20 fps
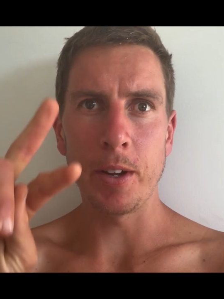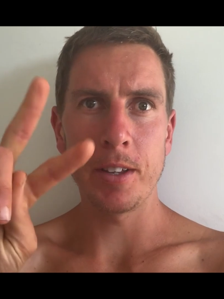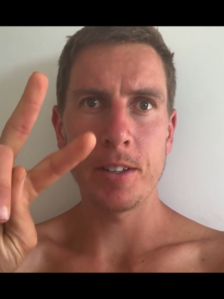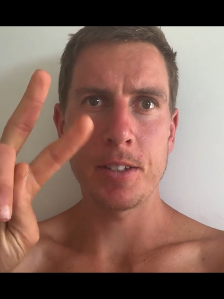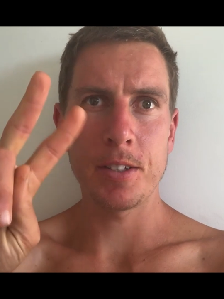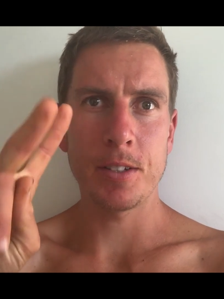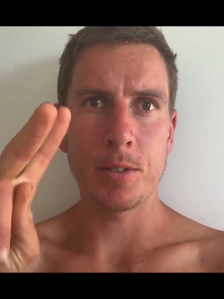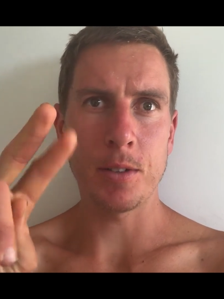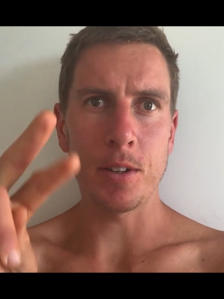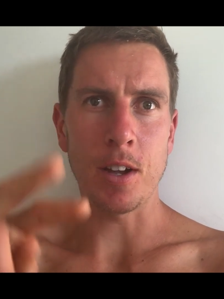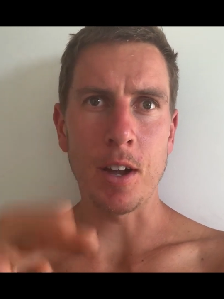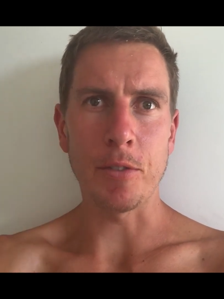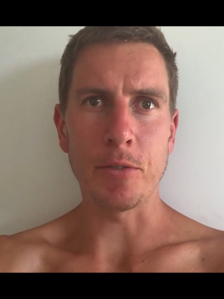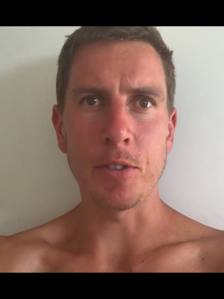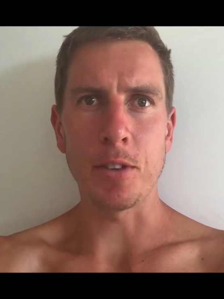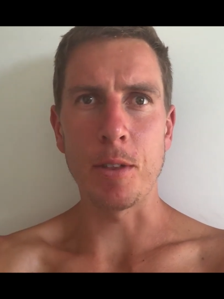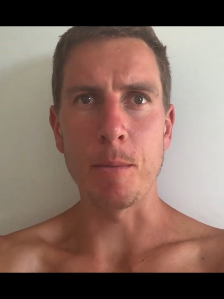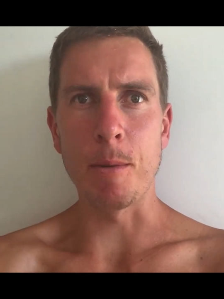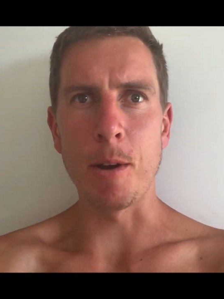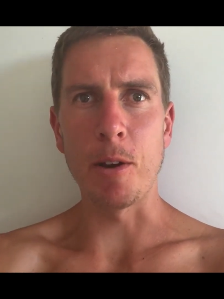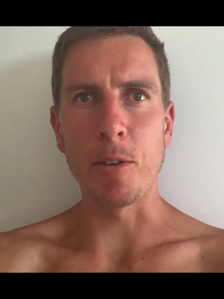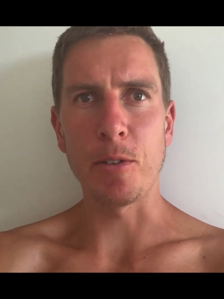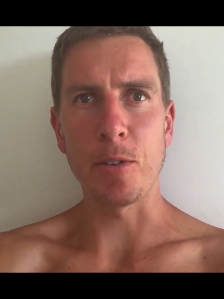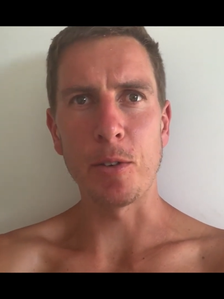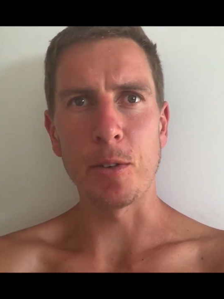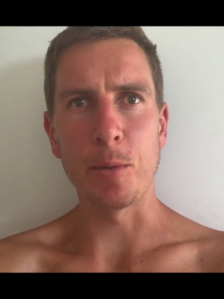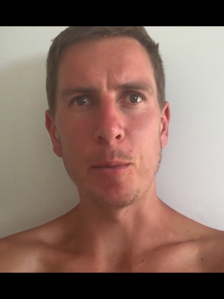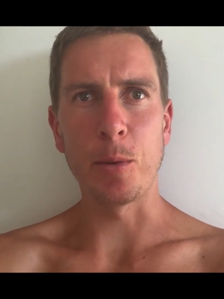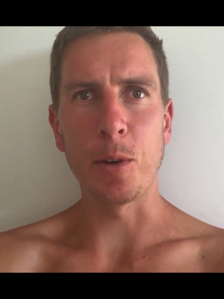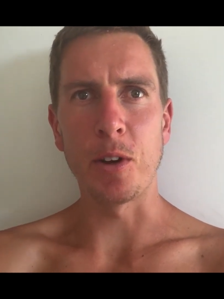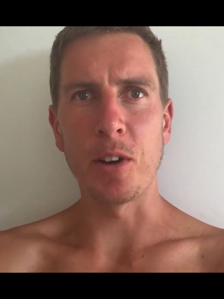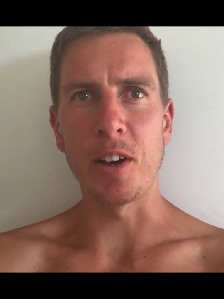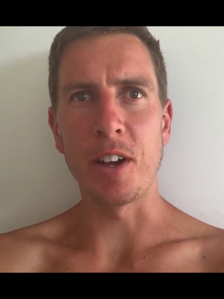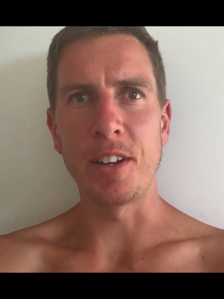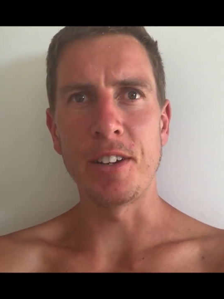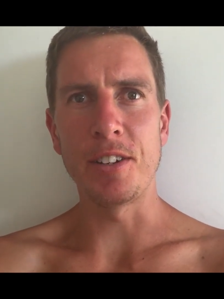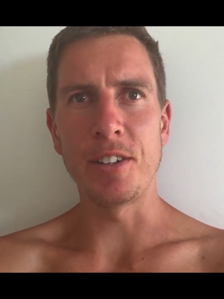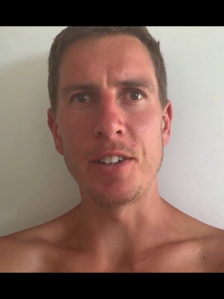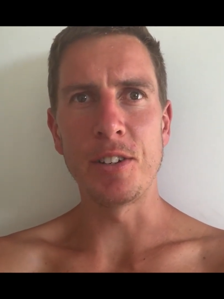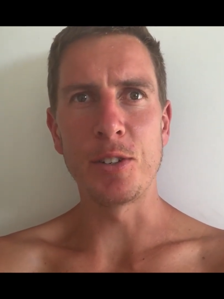weeks after the marathon where I
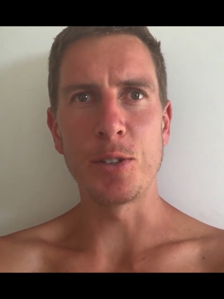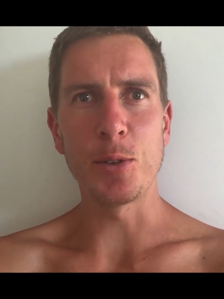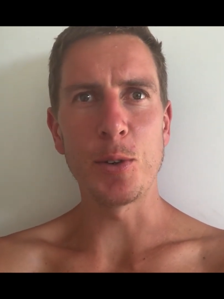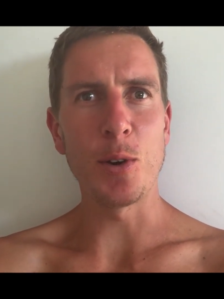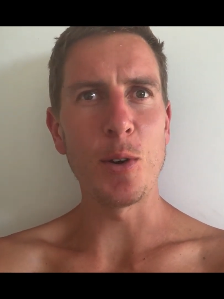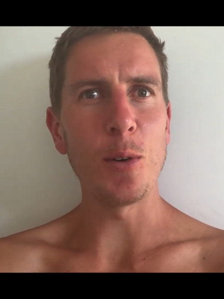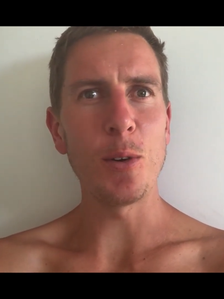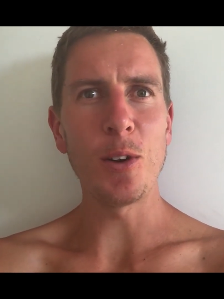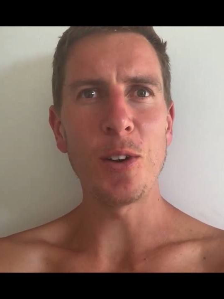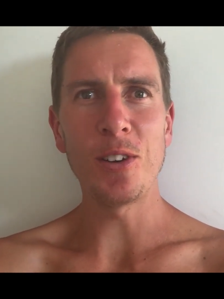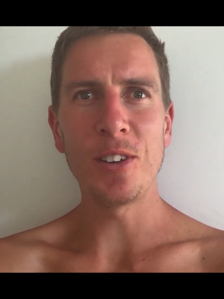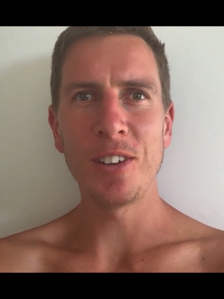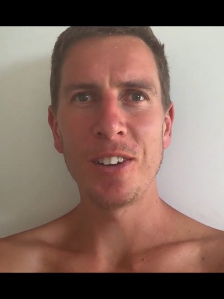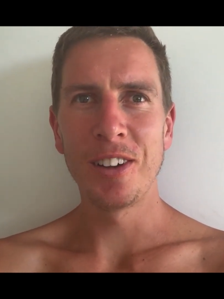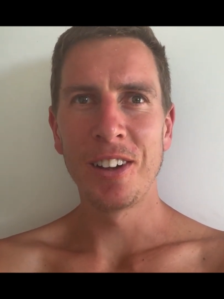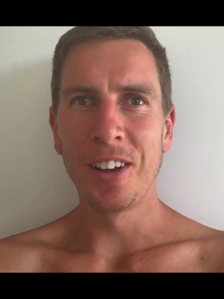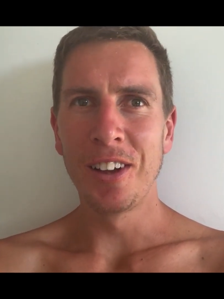didn't do a whole lot.